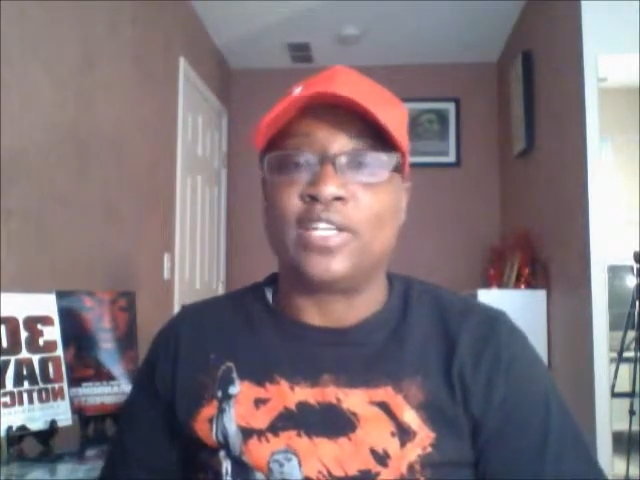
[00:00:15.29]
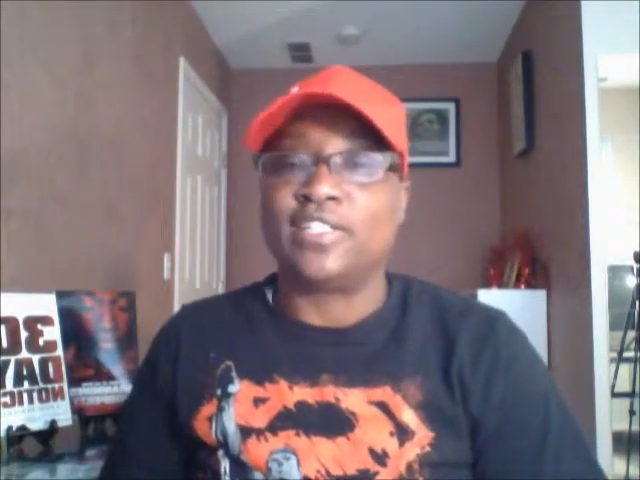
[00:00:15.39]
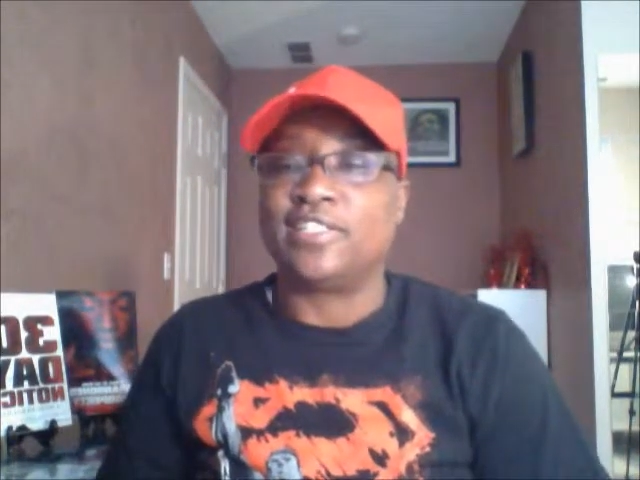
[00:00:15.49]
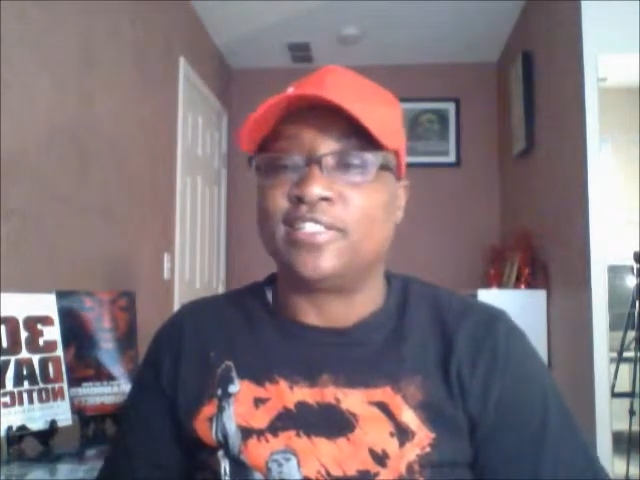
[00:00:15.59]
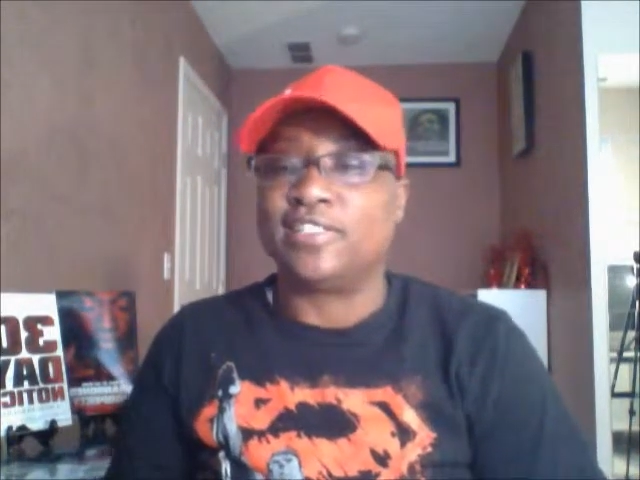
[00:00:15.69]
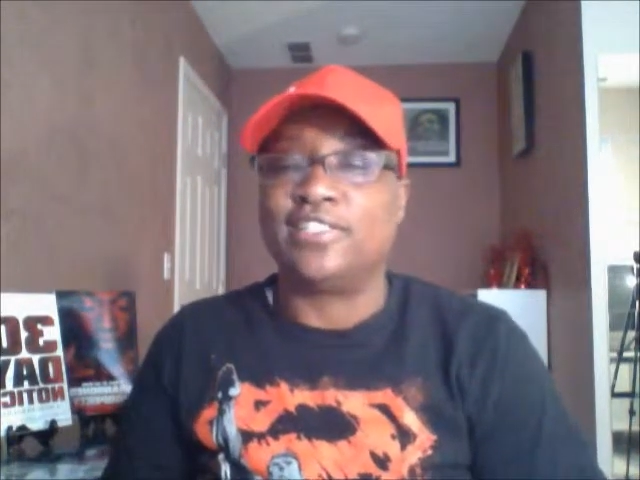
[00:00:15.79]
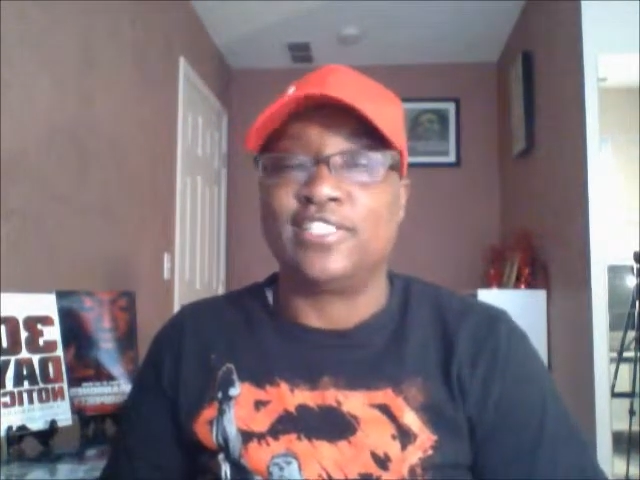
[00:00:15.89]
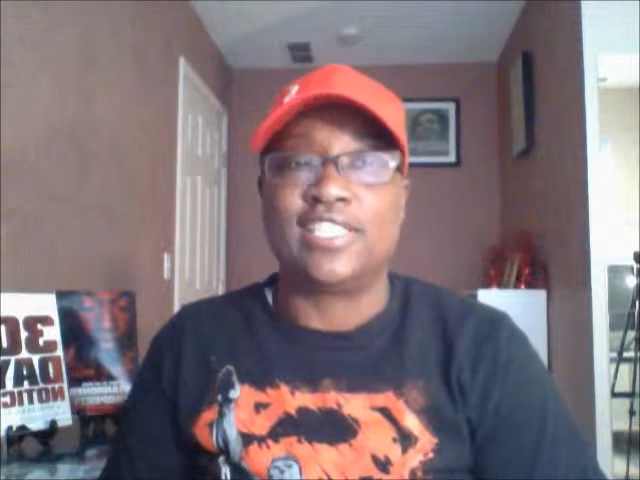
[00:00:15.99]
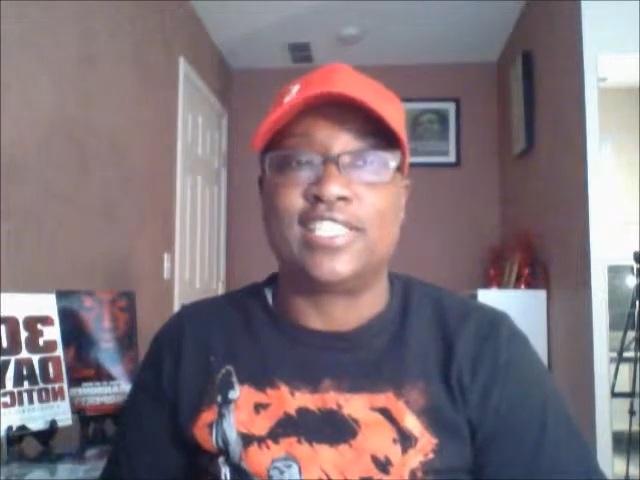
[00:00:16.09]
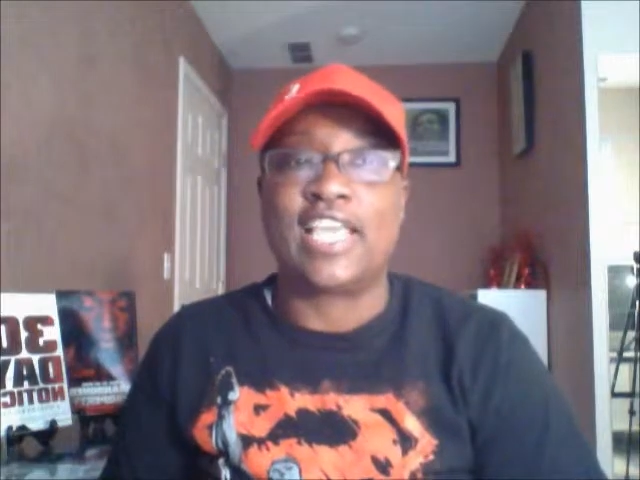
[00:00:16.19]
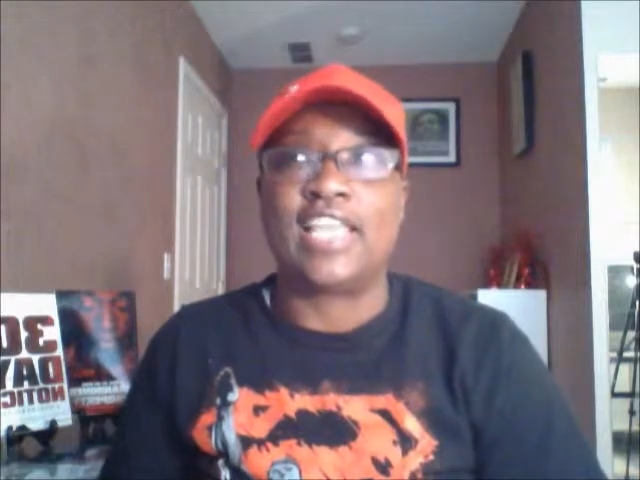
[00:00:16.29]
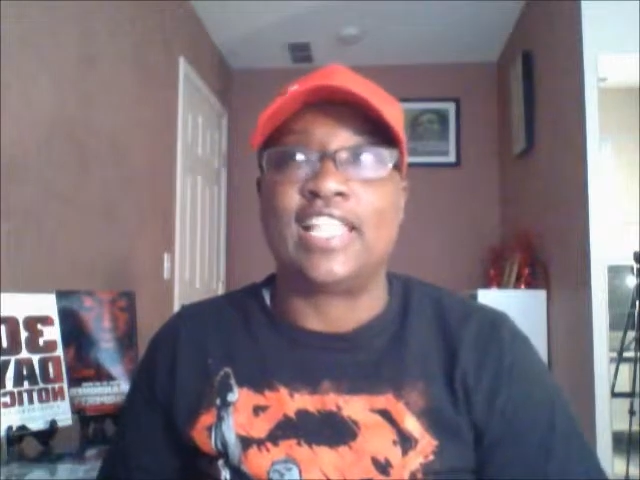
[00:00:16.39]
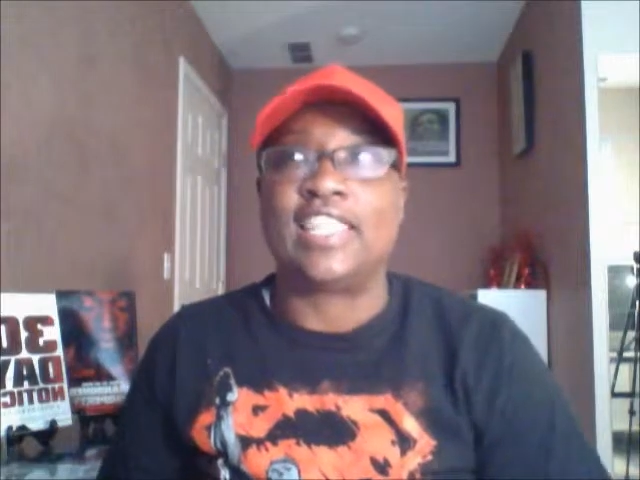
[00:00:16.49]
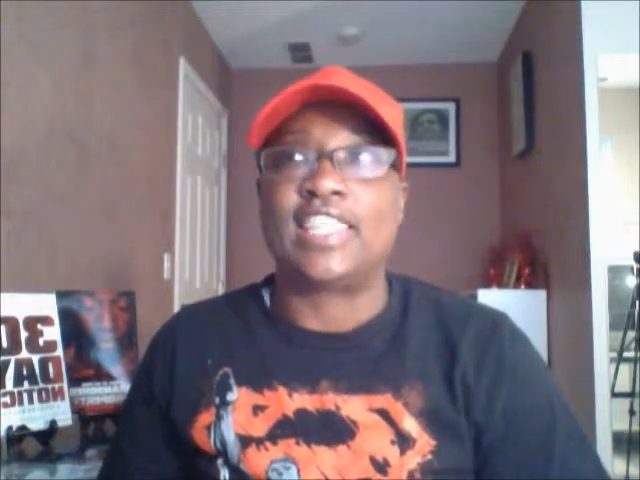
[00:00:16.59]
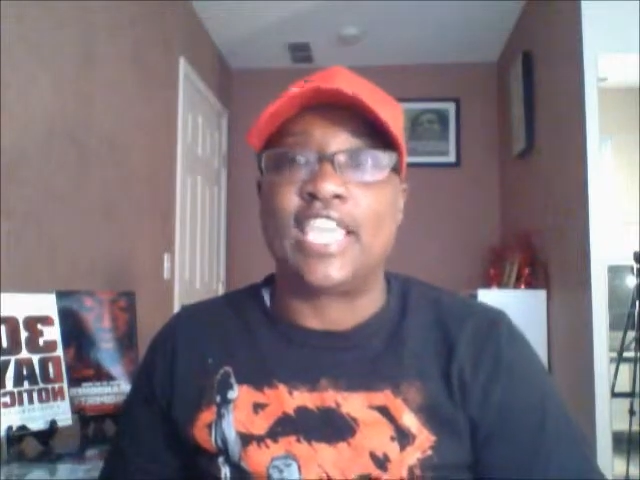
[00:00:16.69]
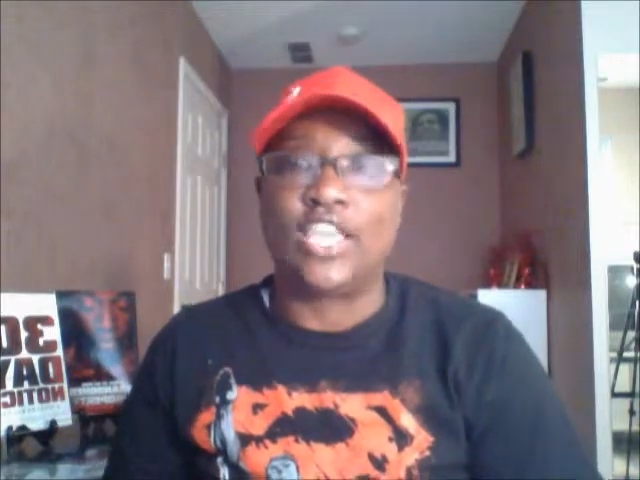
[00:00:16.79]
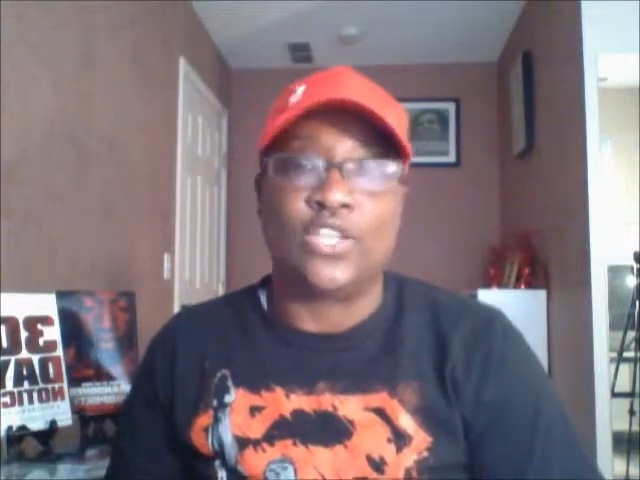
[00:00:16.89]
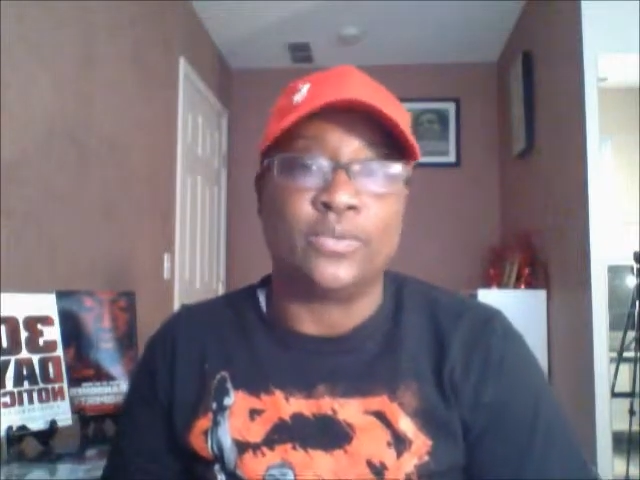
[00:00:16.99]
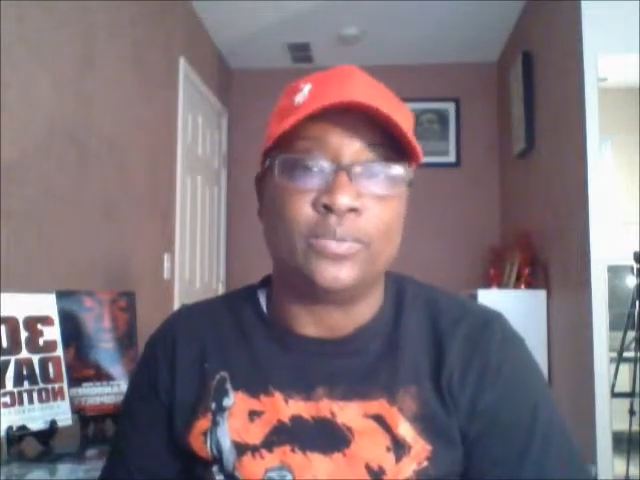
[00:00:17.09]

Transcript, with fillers: to just say thank you.